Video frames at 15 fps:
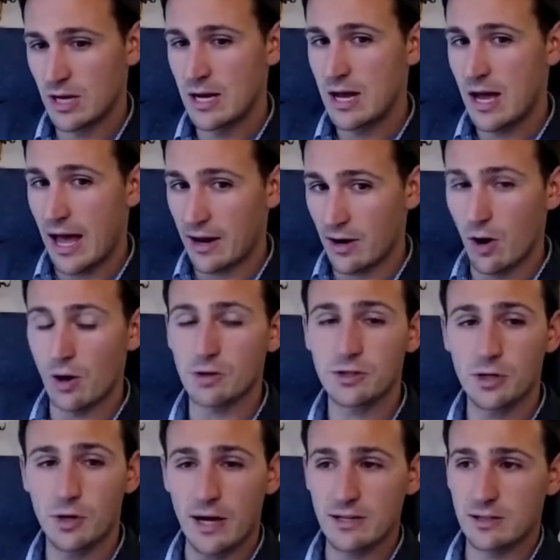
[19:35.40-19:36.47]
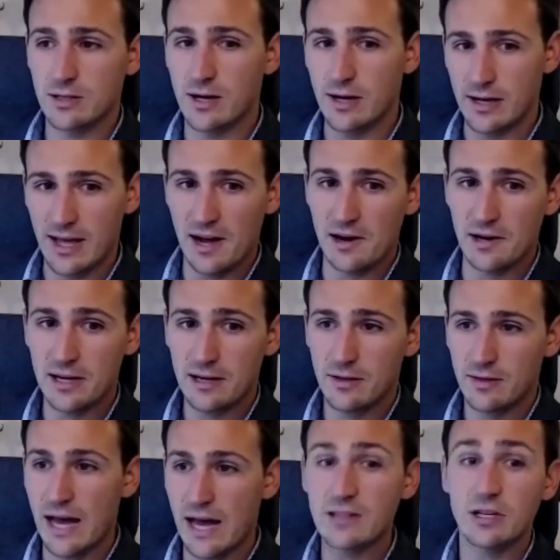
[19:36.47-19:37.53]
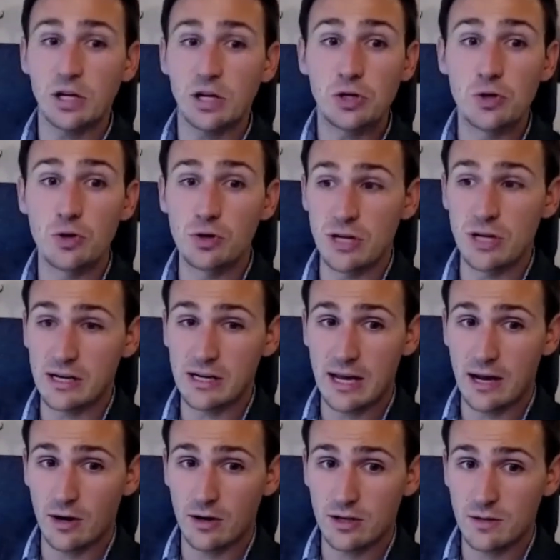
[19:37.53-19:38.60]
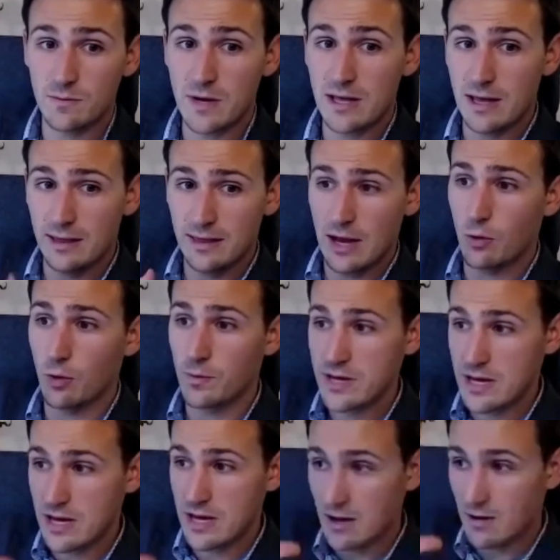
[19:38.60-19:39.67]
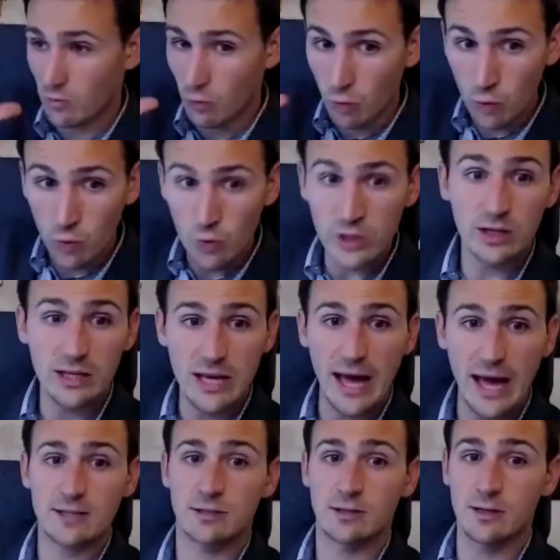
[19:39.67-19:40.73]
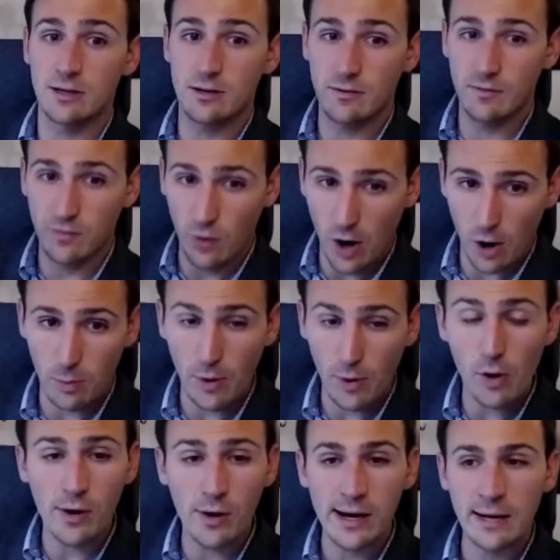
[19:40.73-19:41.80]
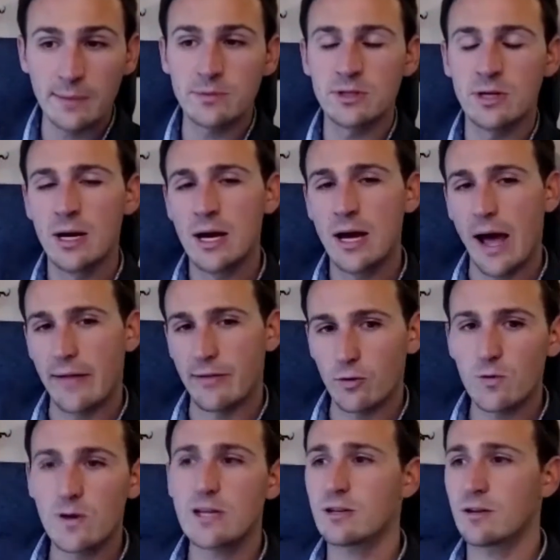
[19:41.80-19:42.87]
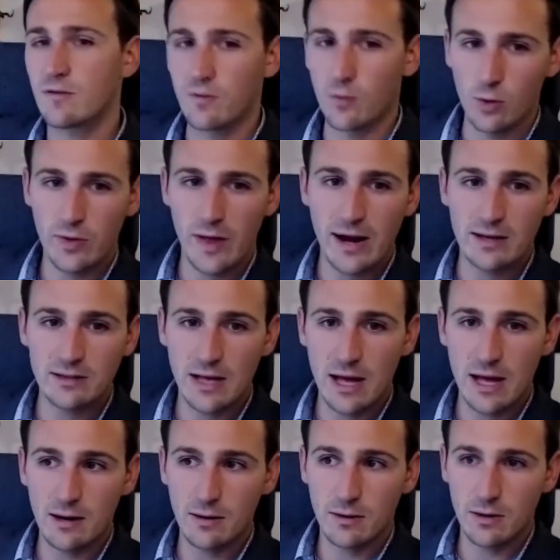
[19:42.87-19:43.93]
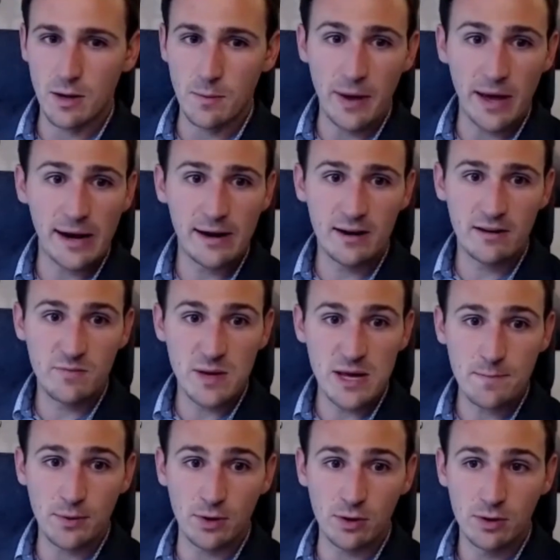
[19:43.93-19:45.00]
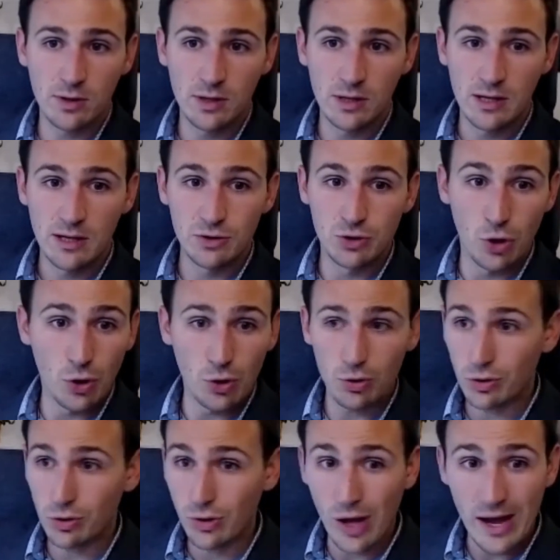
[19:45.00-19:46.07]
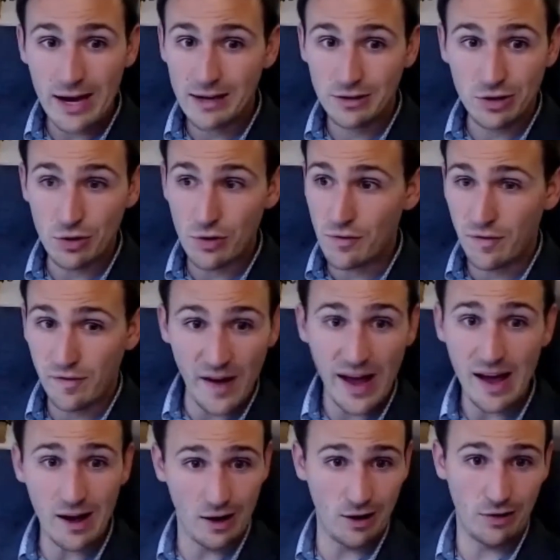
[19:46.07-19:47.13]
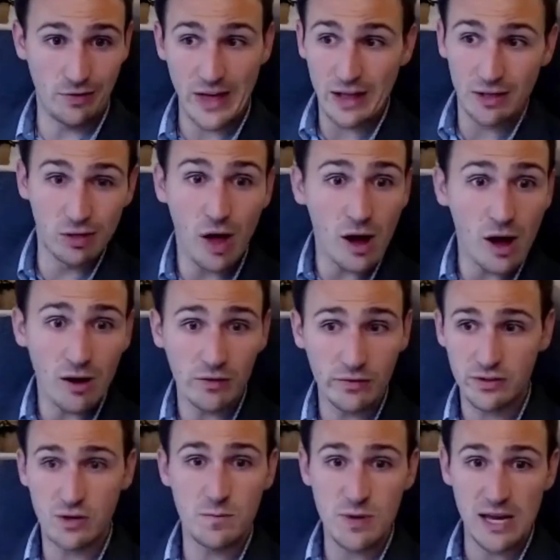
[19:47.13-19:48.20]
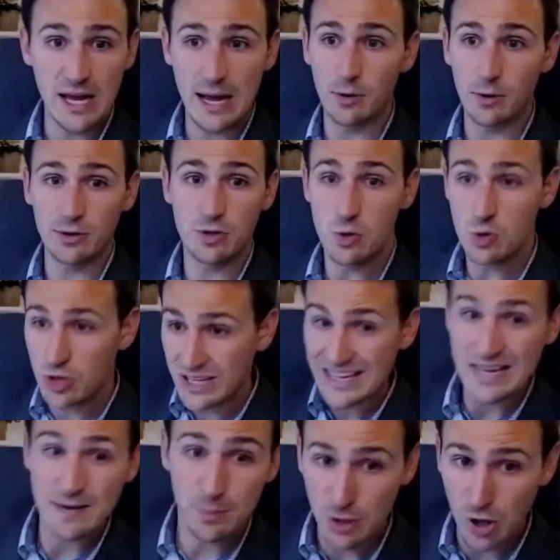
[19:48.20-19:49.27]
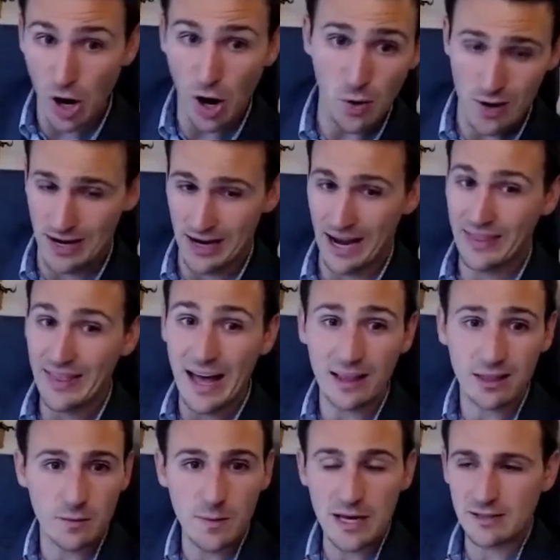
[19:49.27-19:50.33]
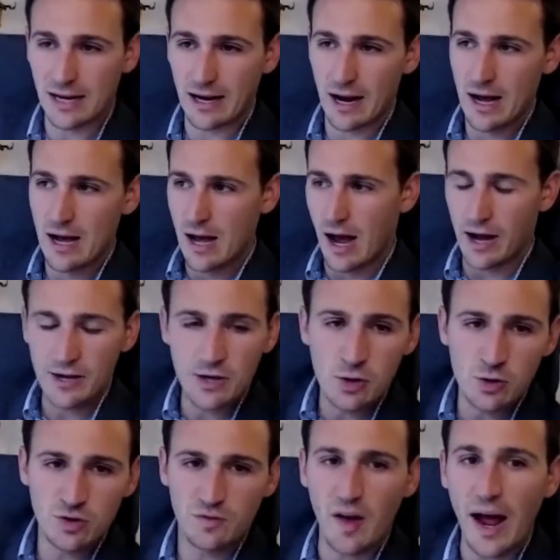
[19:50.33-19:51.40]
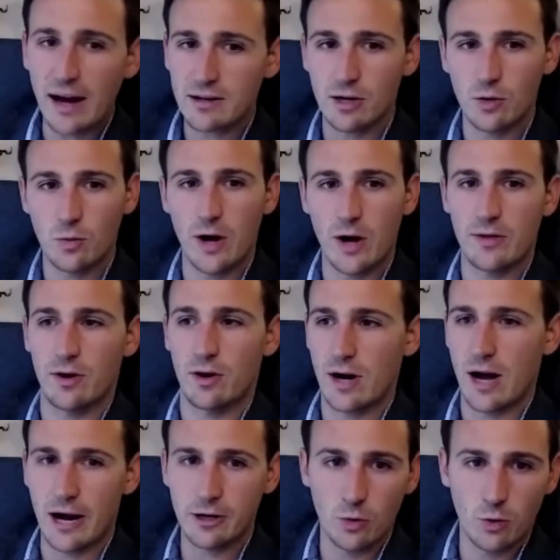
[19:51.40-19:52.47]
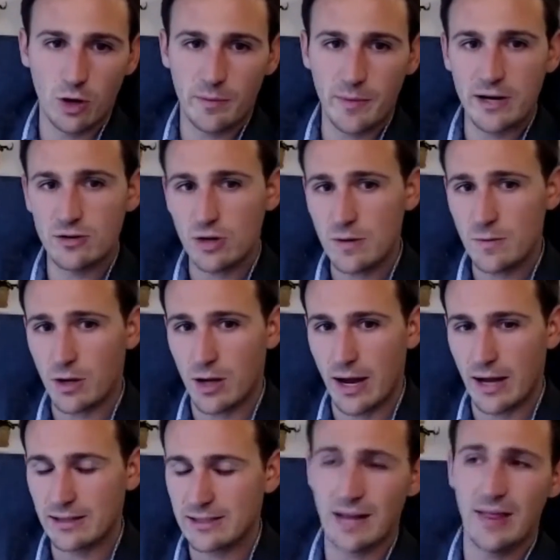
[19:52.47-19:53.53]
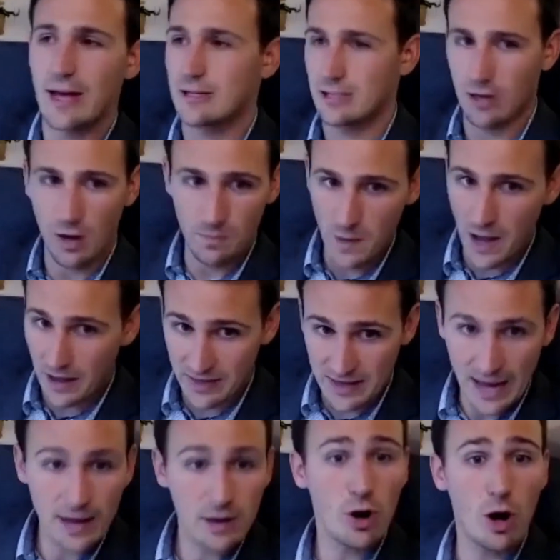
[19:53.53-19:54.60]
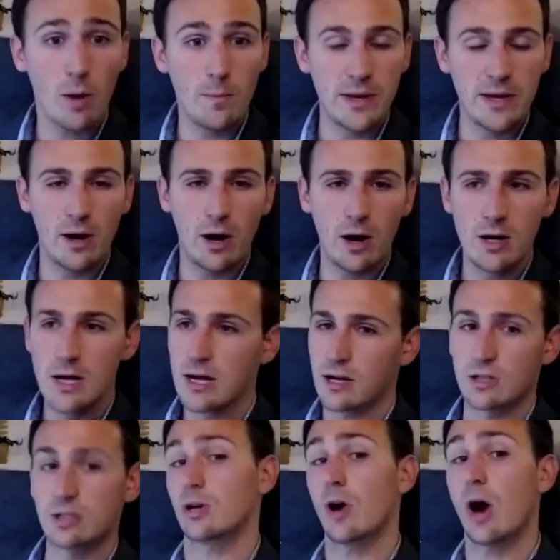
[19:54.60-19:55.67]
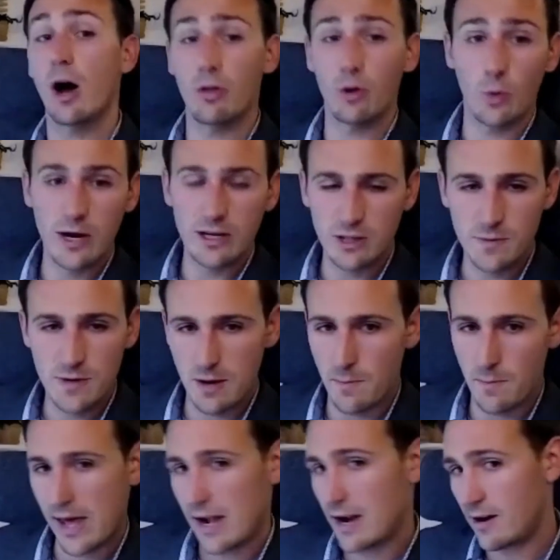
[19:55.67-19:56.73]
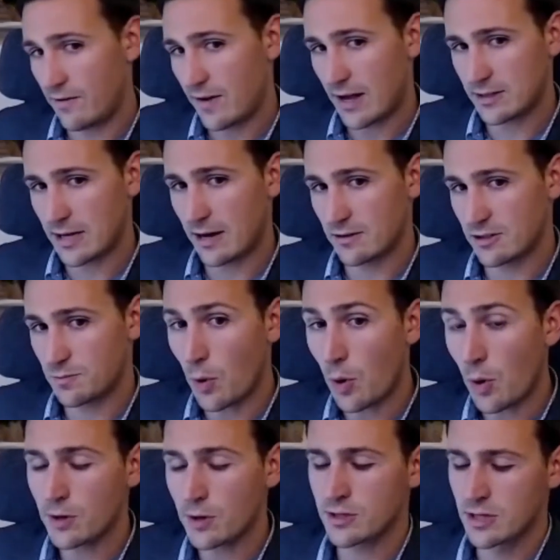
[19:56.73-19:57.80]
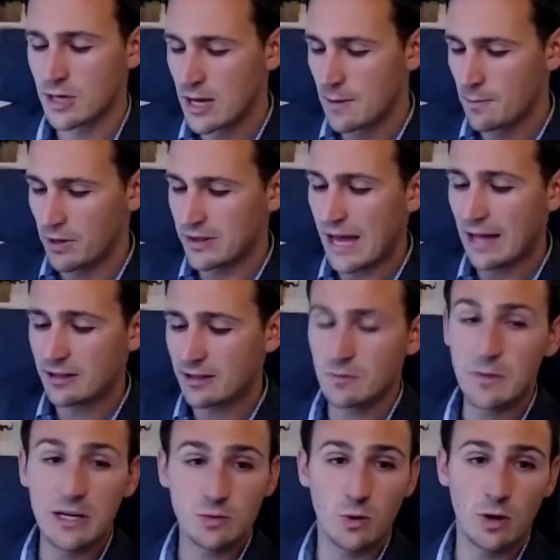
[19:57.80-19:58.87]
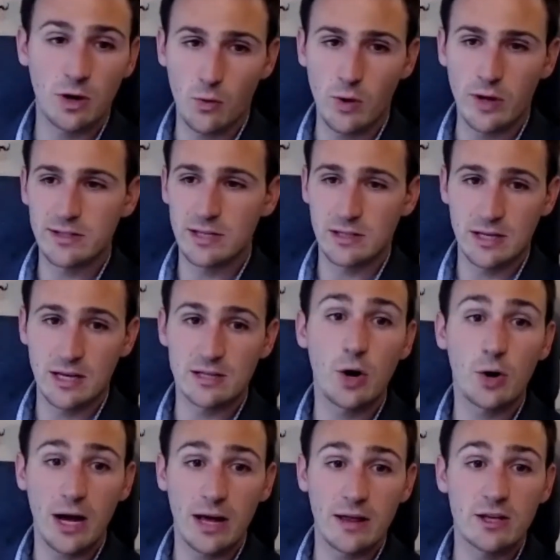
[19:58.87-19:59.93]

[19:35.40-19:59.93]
and also has done accounting, that is a huge indicator to me that they will be really excellent for our programs. And the reason for that is that competitive people don't like to fail. They love to be able to keep going. And that to me is like a huge factor in whether or not you're one of my dream clients. Now, that's not the end all be all, because there are other ways to be competitive outside of sports. But that to me is one of the ones that says, okay, this